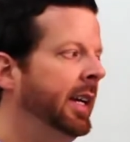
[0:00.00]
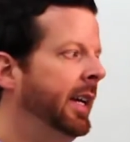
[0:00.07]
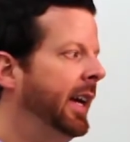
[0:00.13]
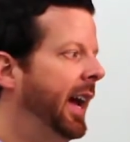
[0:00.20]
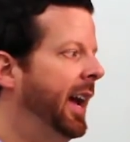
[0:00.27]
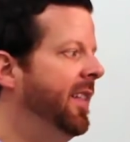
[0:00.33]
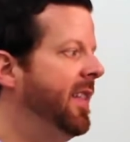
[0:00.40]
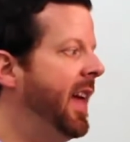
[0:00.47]

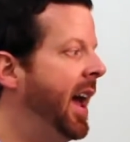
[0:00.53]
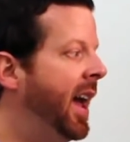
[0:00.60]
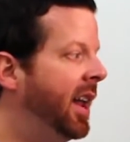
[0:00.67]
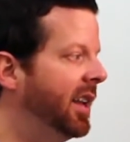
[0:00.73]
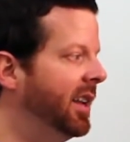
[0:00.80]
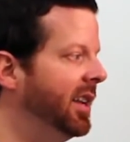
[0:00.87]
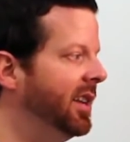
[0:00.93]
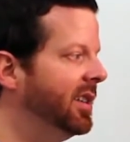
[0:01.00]
And that
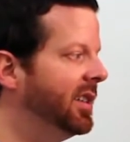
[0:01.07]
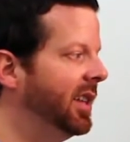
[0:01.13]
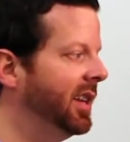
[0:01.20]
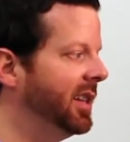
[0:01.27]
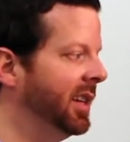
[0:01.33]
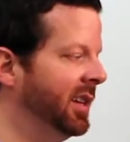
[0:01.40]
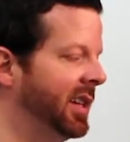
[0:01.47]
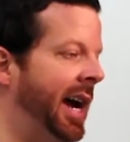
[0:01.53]
is this
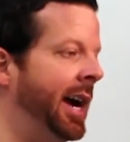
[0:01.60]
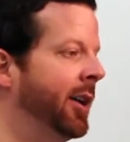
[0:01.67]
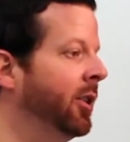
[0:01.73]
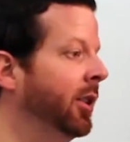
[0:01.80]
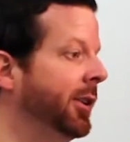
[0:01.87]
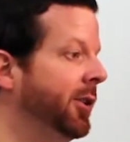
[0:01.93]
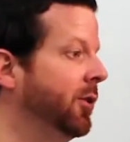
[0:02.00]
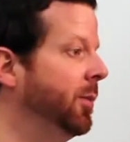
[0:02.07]
entirely
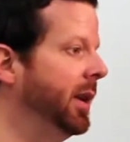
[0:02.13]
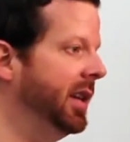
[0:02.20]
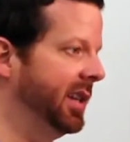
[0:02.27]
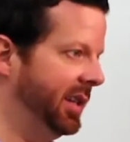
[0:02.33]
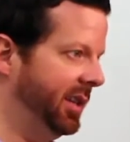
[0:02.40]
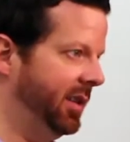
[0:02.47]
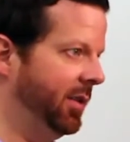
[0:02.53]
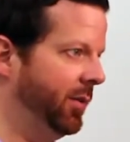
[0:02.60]
new
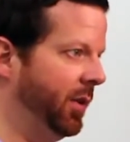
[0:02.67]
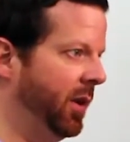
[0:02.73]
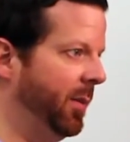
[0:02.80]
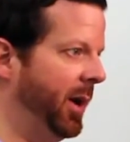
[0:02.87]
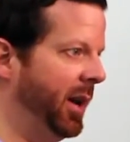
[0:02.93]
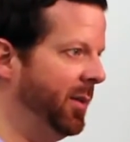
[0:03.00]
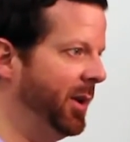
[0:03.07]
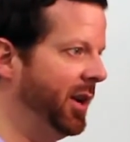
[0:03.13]
beast from
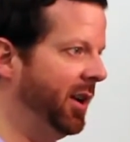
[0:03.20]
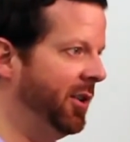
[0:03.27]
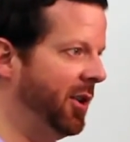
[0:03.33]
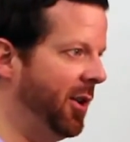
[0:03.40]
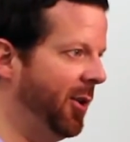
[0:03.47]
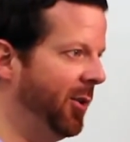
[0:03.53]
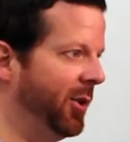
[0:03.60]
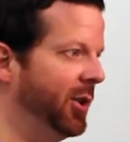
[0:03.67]
Enemy
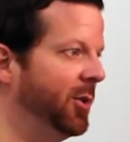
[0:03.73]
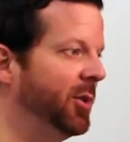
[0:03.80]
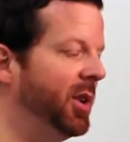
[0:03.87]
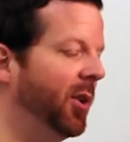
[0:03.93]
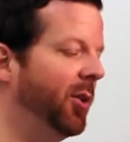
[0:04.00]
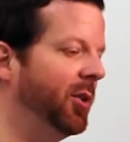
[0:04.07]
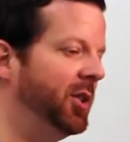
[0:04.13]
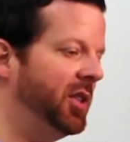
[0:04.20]
Unknown. You
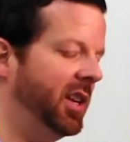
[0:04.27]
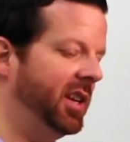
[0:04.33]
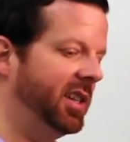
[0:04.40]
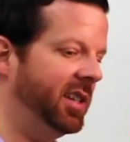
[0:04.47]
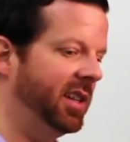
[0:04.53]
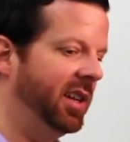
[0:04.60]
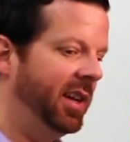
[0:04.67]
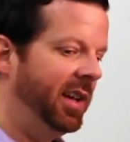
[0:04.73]
don't just
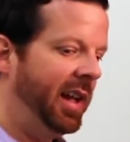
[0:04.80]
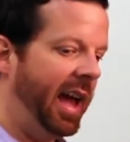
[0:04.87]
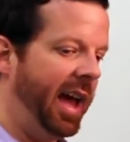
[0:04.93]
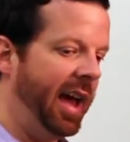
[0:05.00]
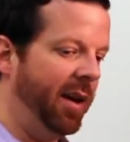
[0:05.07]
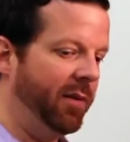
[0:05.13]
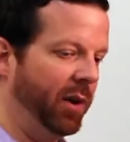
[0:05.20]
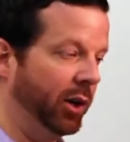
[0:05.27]

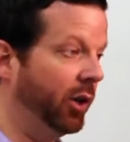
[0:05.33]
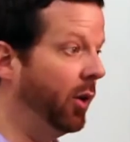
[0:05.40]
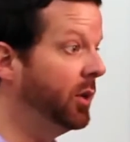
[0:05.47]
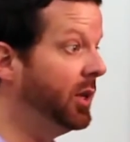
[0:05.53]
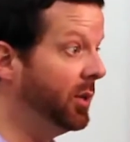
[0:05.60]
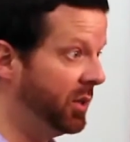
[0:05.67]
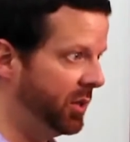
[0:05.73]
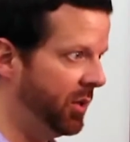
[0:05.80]
have a go-to
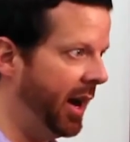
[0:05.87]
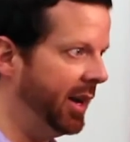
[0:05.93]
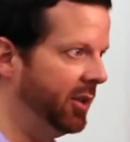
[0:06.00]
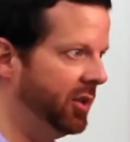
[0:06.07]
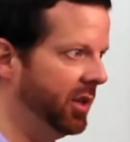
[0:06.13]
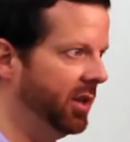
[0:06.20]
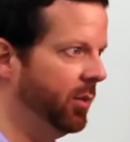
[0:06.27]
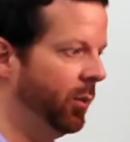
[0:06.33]
strategy
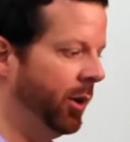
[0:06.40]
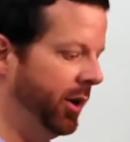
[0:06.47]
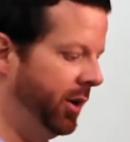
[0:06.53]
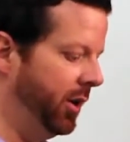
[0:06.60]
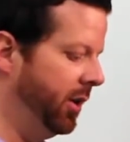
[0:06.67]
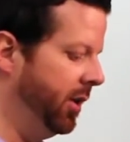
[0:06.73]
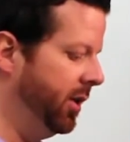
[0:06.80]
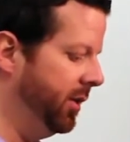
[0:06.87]
where
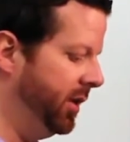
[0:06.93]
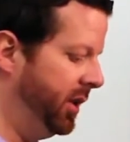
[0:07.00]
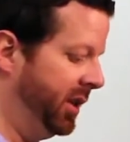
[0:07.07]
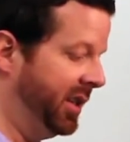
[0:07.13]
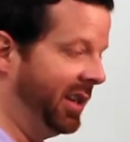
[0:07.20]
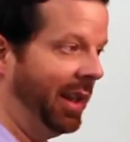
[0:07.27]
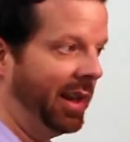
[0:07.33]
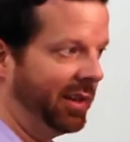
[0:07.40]
you're
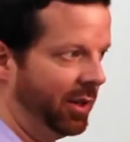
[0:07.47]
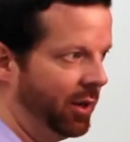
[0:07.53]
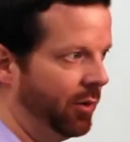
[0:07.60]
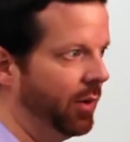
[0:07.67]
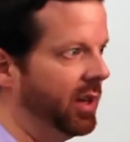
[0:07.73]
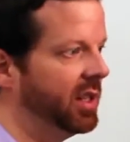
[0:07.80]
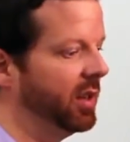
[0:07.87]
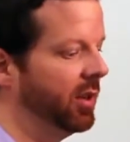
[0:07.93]
selecting your
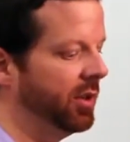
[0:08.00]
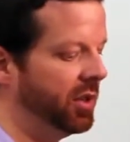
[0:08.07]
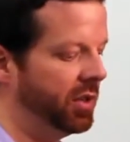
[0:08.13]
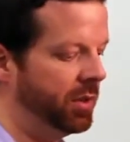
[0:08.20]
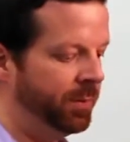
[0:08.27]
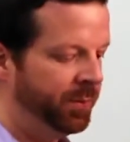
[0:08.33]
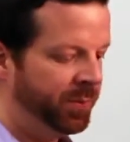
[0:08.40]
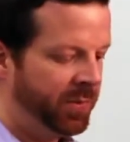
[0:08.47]
research,
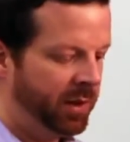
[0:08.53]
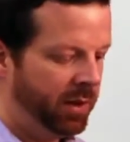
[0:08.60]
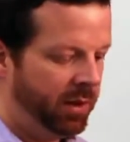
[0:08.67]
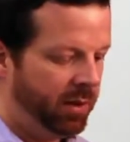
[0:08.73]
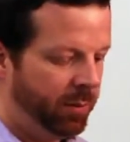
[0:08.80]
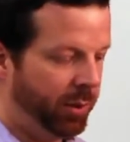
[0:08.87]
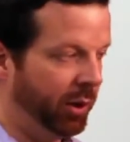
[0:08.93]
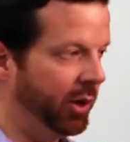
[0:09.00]

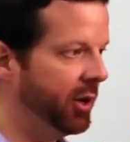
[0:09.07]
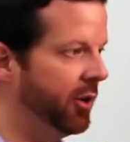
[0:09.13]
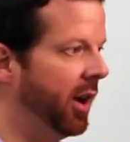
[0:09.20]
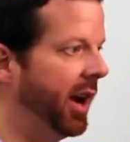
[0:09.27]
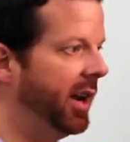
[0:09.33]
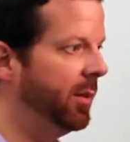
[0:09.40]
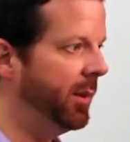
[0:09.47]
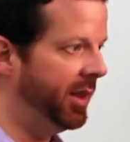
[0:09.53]
building your
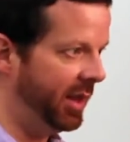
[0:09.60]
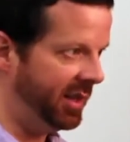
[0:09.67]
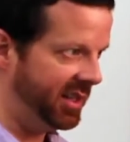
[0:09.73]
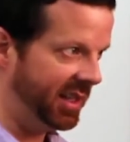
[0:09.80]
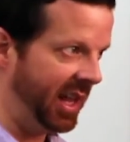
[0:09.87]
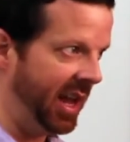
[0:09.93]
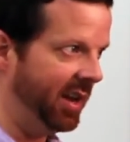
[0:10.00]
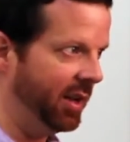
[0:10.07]
item, and then
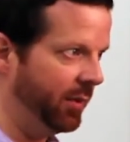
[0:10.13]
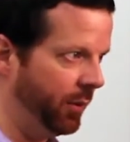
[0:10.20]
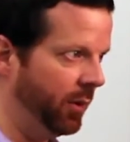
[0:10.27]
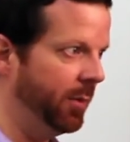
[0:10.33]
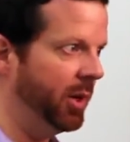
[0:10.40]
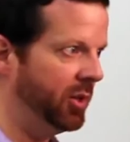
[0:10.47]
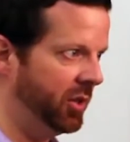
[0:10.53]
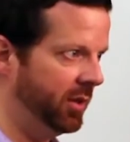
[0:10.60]
scanning for a
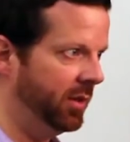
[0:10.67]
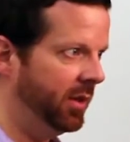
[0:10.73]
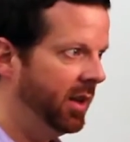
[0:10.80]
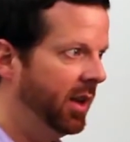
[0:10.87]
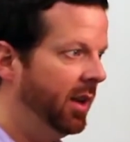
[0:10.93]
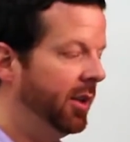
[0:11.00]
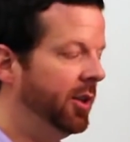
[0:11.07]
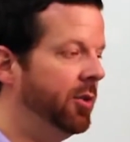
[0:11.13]
mission.
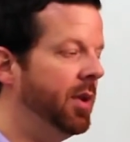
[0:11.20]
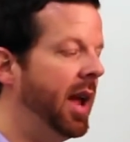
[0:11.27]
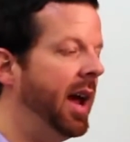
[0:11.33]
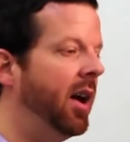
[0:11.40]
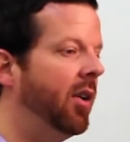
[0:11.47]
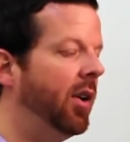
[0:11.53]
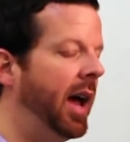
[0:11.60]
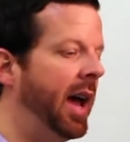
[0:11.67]
You
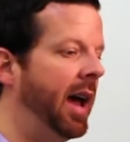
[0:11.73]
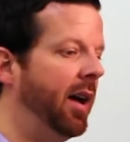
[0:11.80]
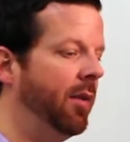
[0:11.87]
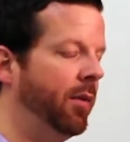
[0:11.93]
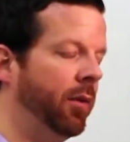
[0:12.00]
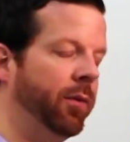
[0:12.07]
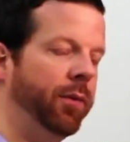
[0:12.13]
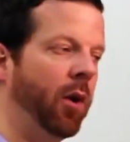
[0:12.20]
now have a
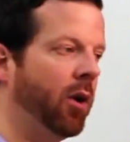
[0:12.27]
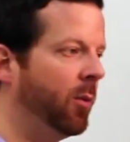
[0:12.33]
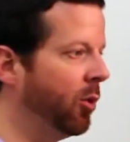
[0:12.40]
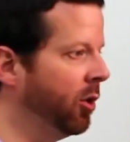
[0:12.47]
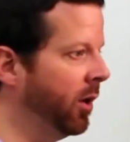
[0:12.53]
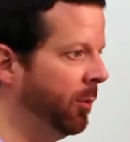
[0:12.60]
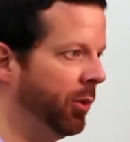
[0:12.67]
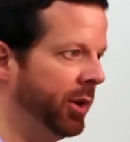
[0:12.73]
far more
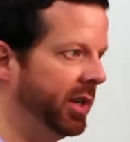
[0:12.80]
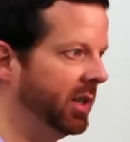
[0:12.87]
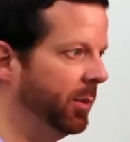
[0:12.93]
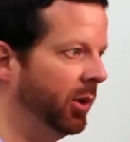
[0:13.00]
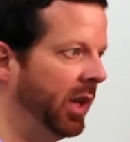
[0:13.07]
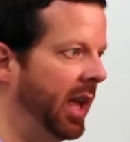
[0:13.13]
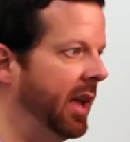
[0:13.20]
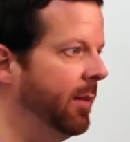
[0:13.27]
unpredictable
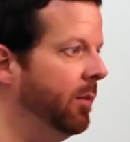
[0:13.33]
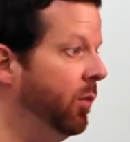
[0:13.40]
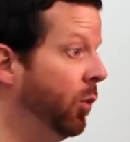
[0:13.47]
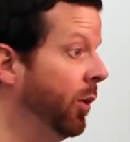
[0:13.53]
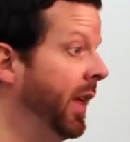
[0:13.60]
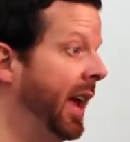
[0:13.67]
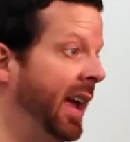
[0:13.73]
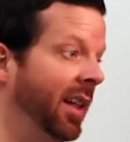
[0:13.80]
game where
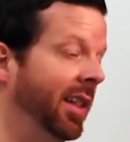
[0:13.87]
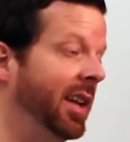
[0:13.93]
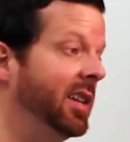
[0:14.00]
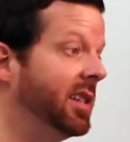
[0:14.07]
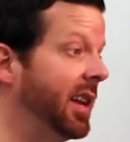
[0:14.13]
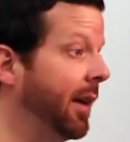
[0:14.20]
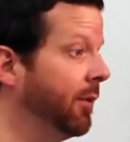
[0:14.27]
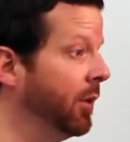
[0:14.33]
the aliens
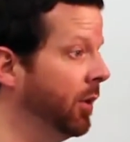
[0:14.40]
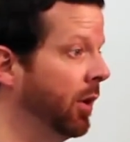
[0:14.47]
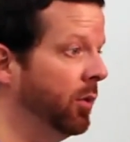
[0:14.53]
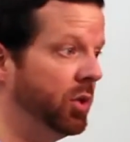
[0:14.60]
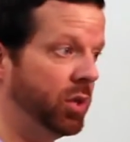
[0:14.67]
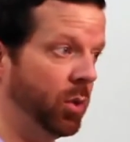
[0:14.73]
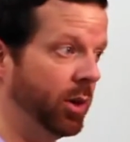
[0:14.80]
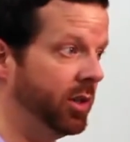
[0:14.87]
have their own
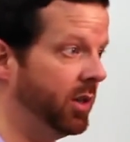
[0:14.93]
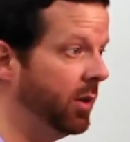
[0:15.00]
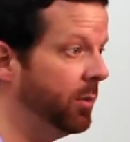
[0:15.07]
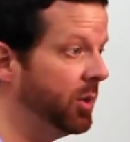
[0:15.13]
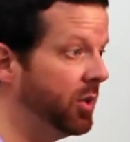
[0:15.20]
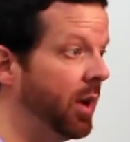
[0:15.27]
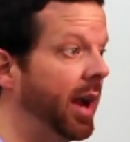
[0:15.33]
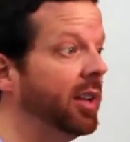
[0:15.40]
short-term
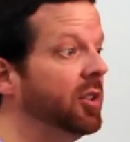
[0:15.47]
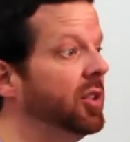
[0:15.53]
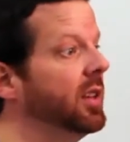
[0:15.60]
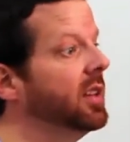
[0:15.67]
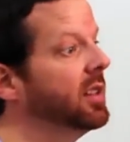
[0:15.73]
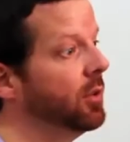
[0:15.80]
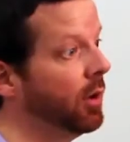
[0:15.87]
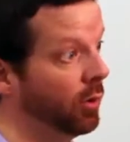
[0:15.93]
strategies,
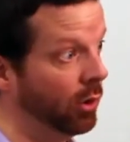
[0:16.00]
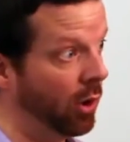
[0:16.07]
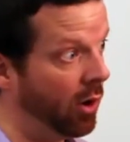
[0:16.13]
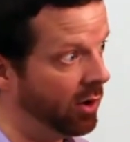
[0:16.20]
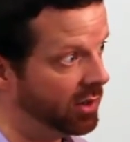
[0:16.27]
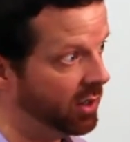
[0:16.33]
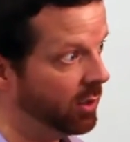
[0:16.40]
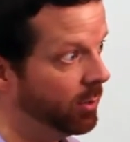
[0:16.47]
their own
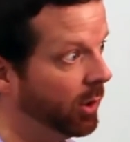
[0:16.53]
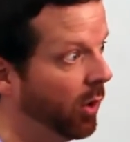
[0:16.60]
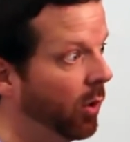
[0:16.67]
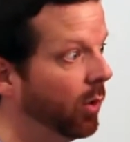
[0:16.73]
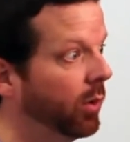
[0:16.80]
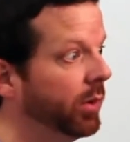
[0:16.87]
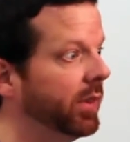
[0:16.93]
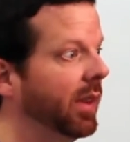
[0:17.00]
long-term
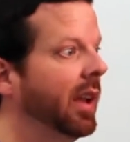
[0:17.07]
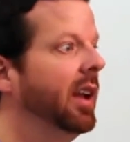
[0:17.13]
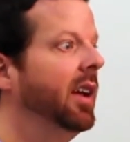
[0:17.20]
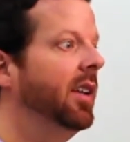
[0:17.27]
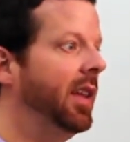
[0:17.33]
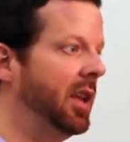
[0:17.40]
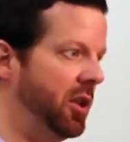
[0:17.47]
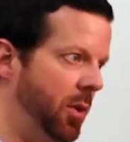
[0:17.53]
goals
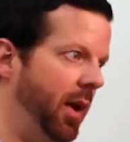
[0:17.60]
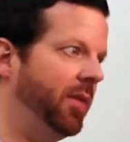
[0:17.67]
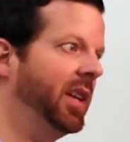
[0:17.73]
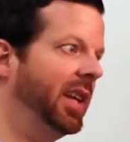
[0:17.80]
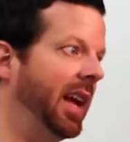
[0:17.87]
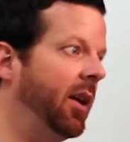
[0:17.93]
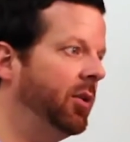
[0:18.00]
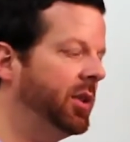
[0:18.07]
that you have to
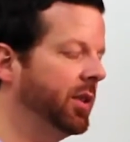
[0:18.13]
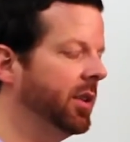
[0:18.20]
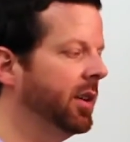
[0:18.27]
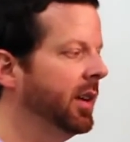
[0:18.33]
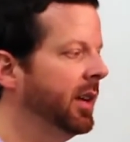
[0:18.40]
counter.